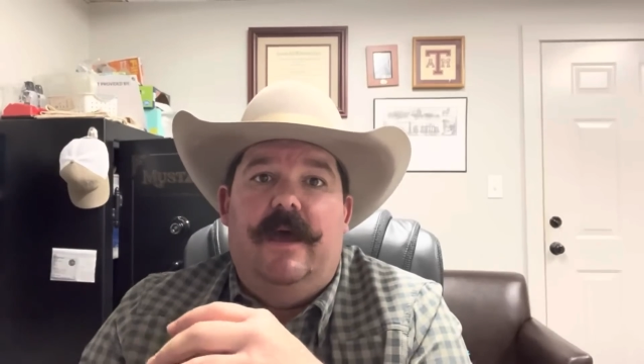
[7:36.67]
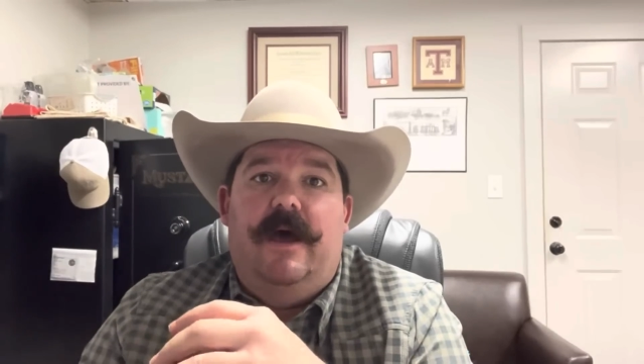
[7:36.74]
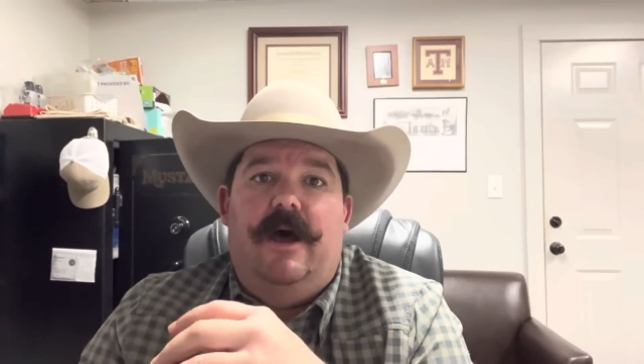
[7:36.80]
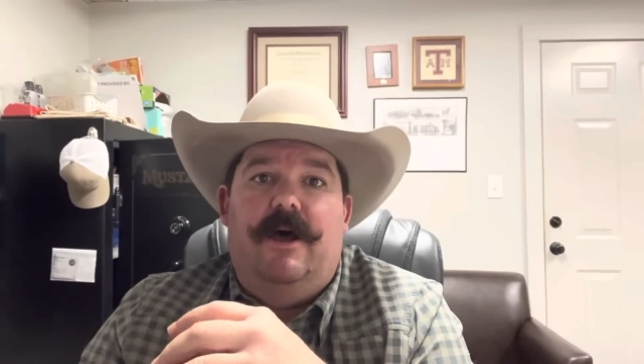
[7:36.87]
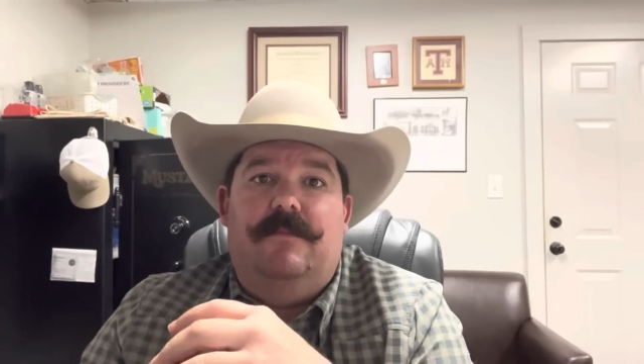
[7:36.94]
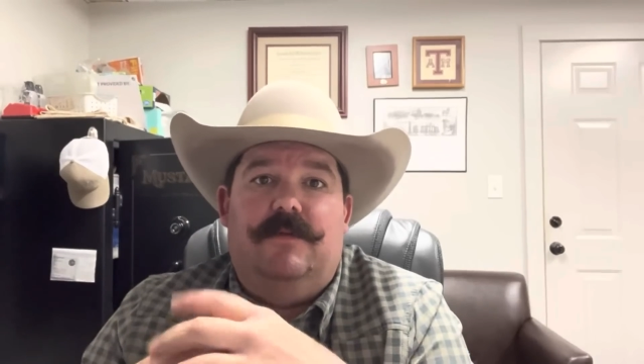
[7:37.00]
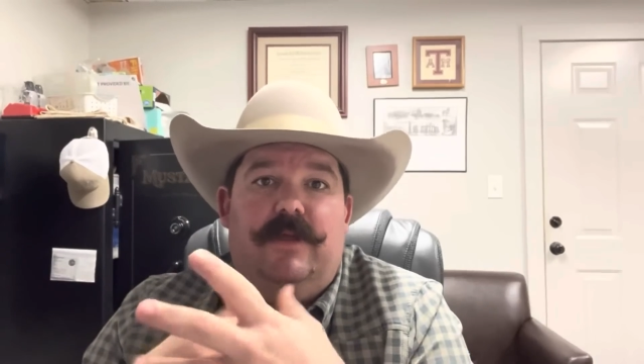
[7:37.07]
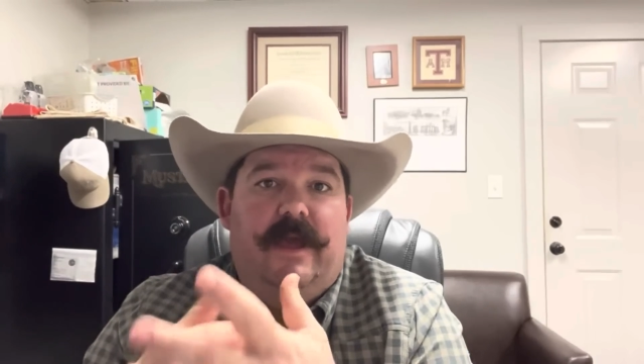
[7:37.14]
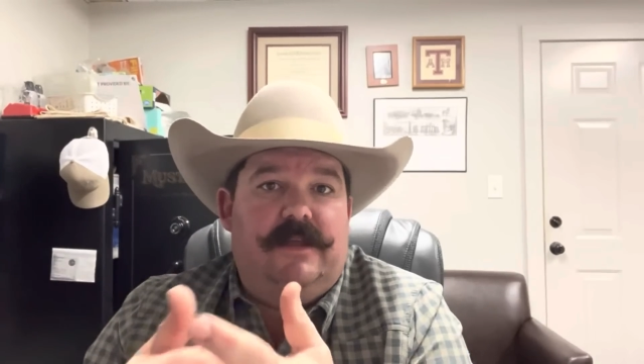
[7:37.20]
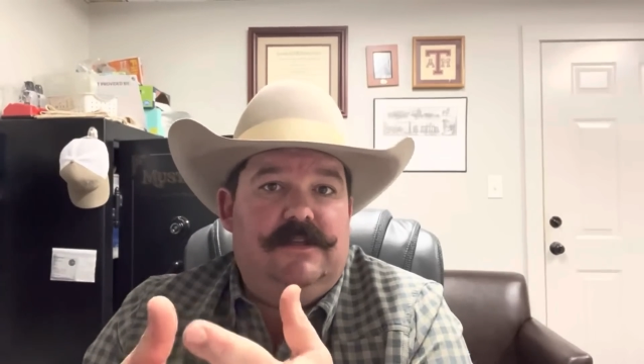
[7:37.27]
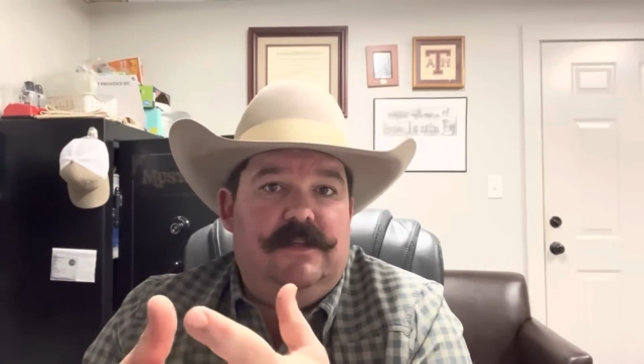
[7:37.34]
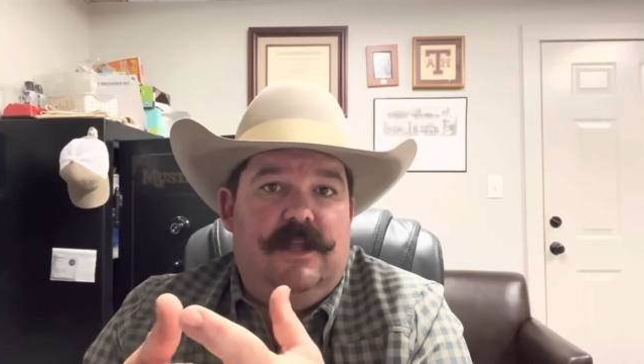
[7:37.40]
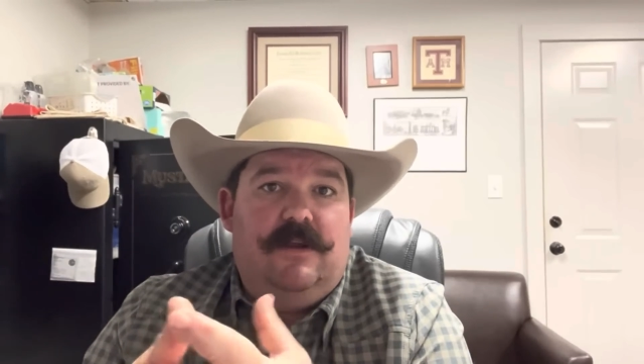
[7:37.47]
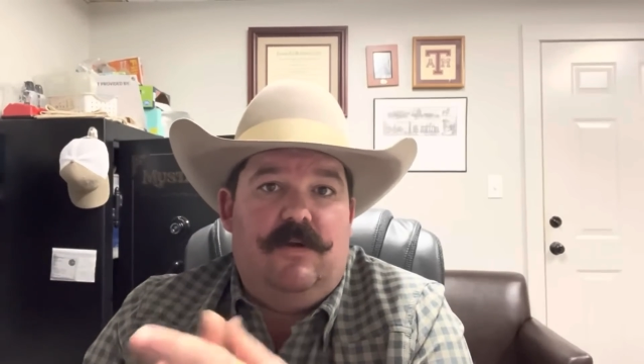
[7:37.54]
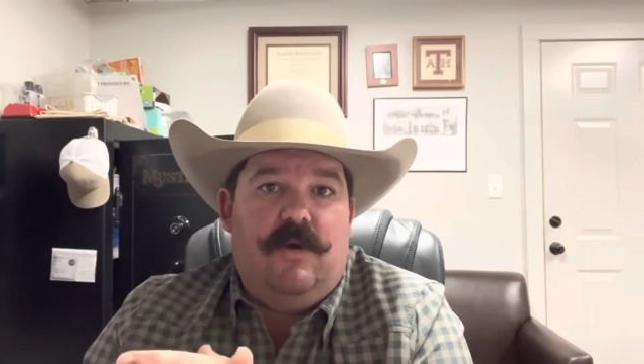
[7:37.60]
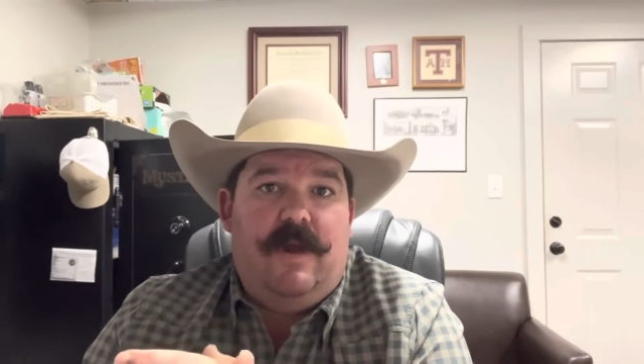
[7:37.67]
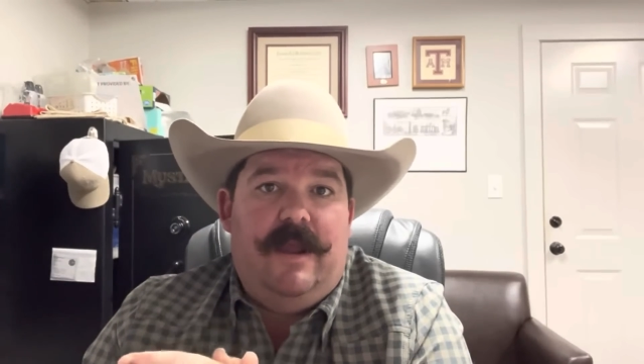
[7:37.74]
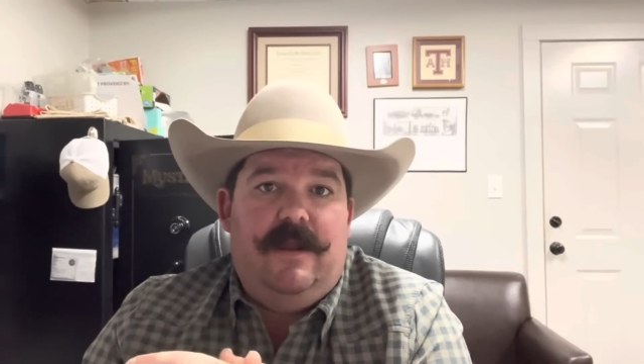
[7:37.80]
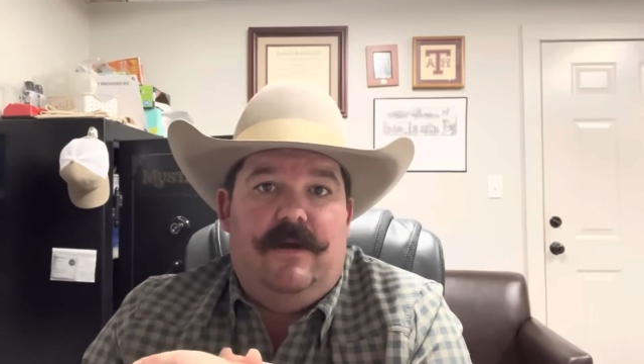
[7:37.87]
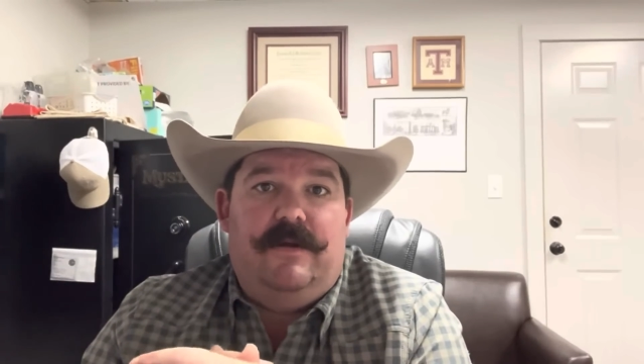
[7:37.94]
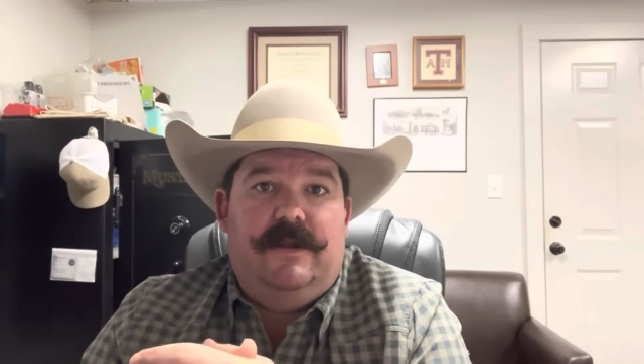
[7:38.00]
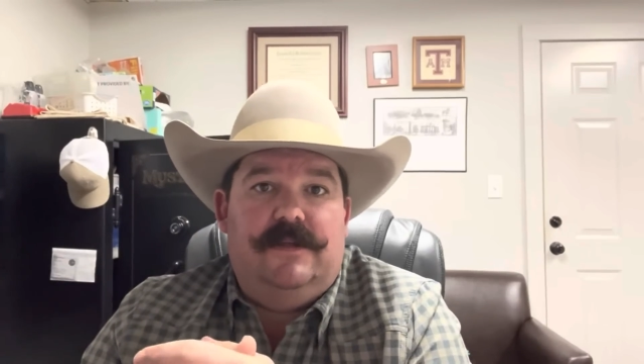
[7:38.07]
Um, Clancy did
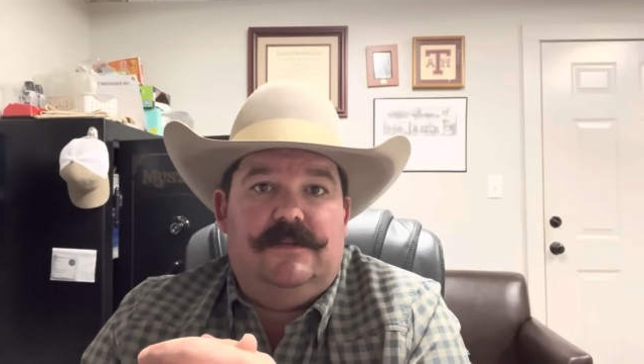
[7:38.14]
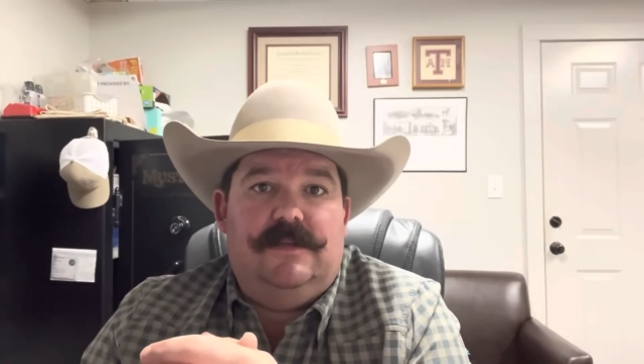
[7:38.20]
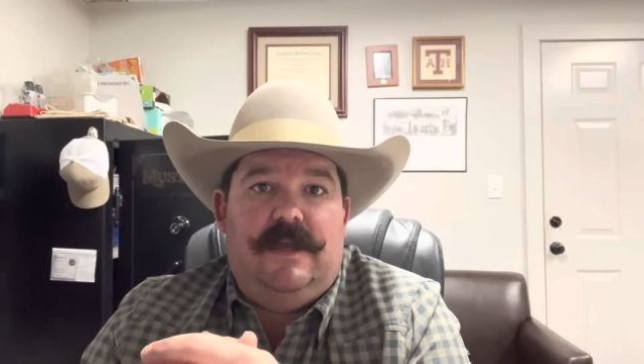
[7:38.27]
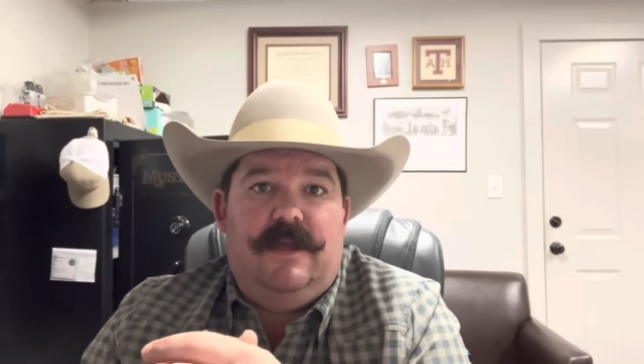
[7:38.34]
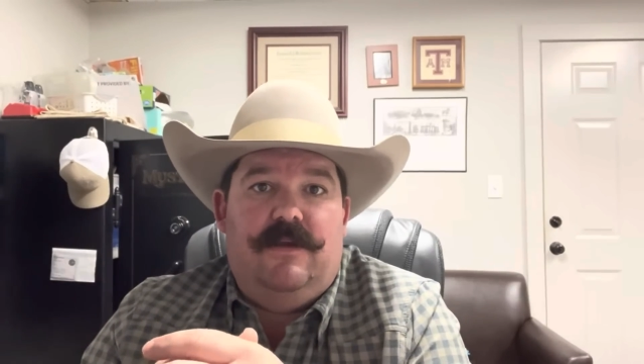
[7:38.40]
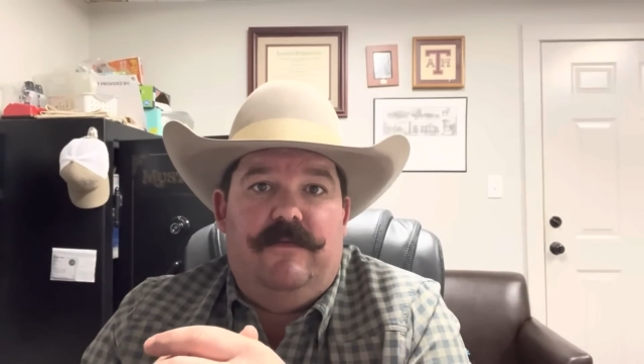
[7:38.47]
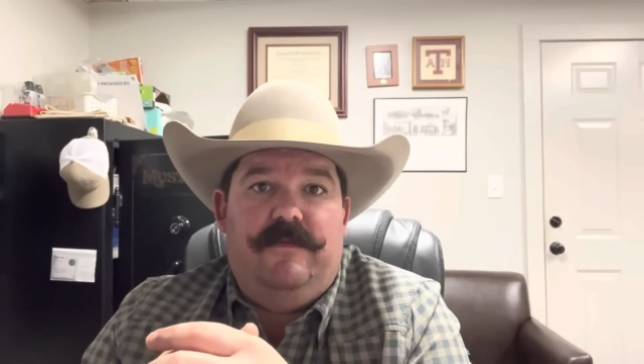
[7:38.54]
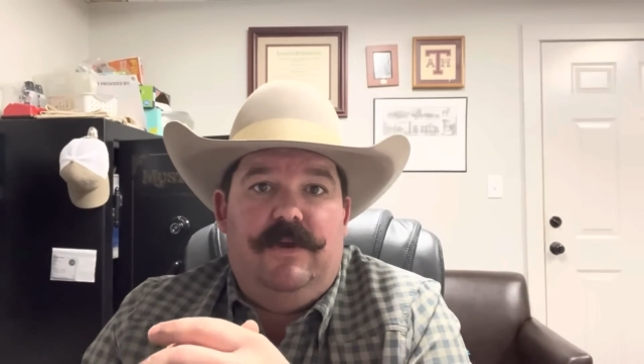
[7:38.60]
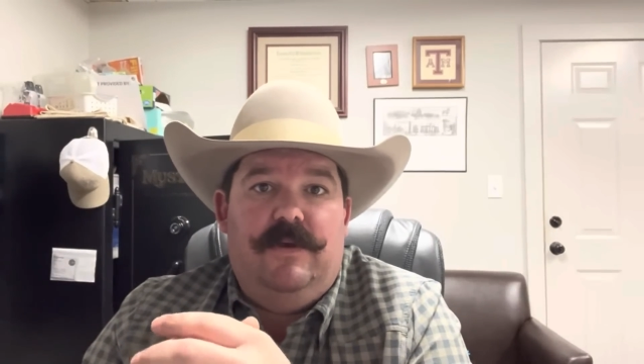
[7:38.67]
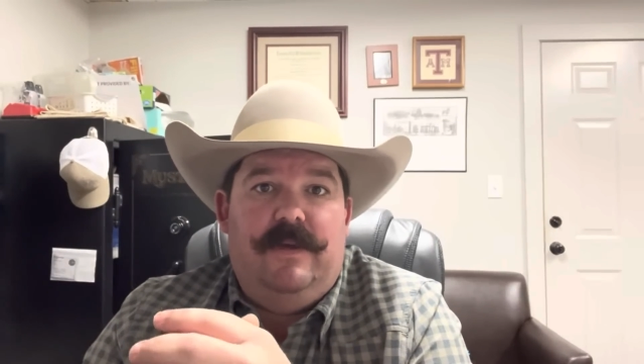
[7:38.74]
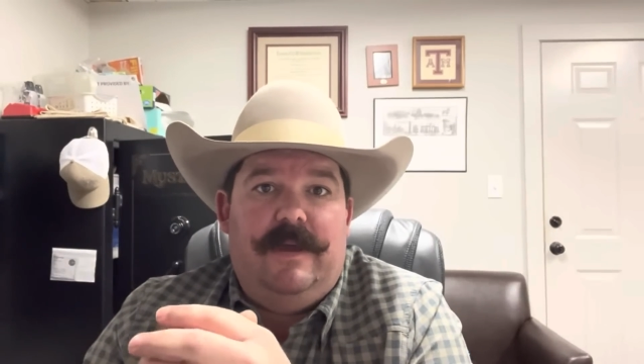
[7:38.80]
great on his interview.